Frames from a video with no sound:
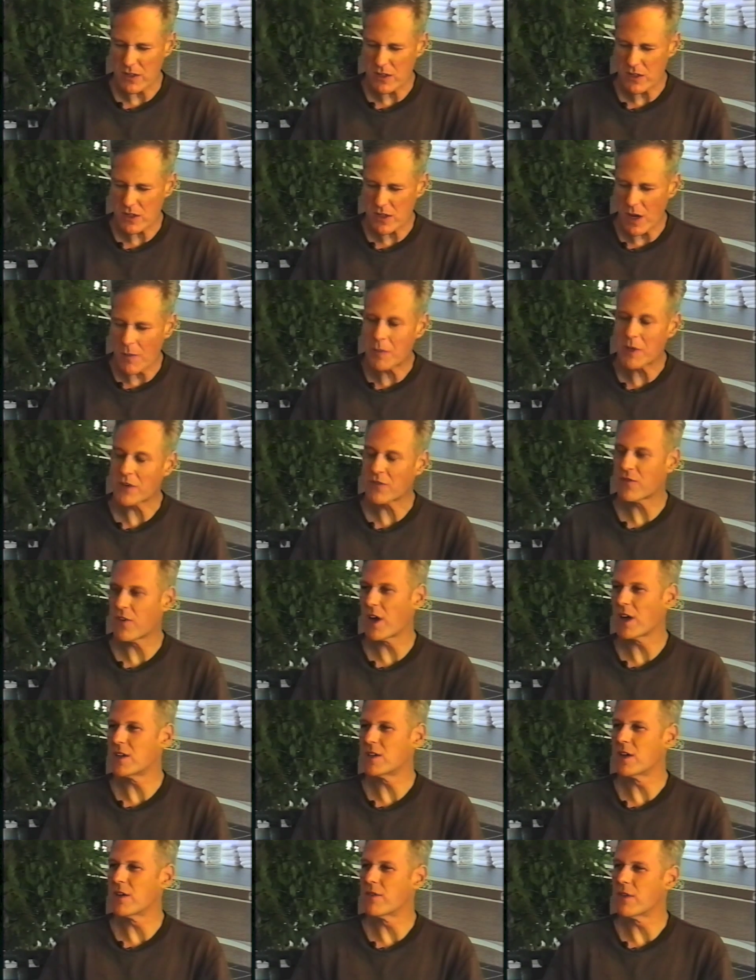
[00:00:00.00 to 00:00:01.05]
stop being
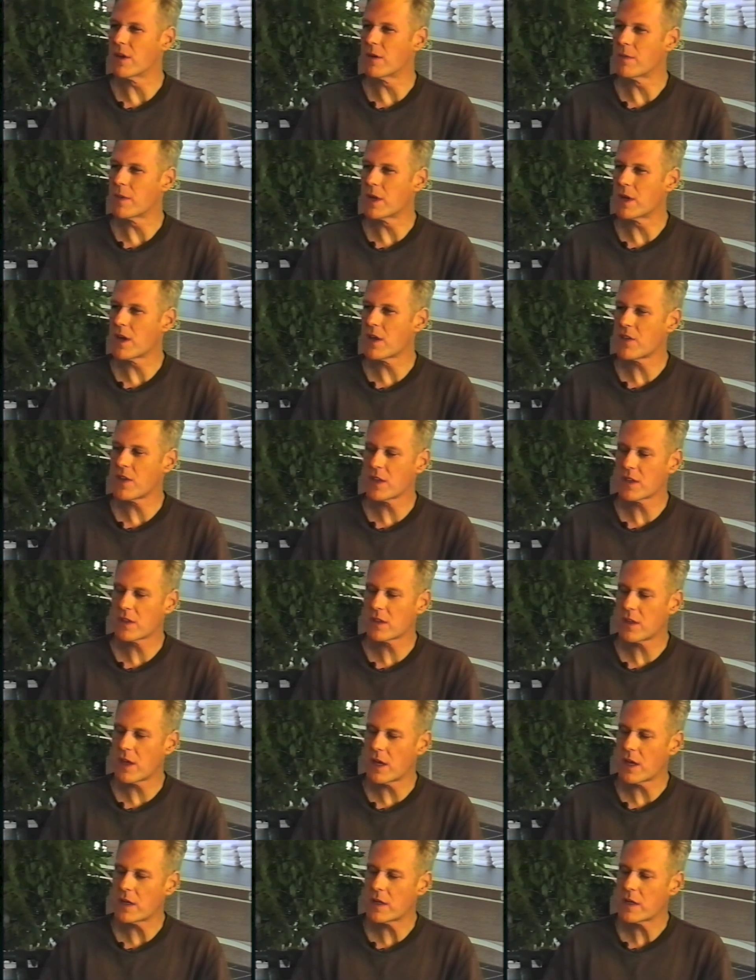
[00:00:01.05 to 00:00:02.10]
frightened of them. And I think that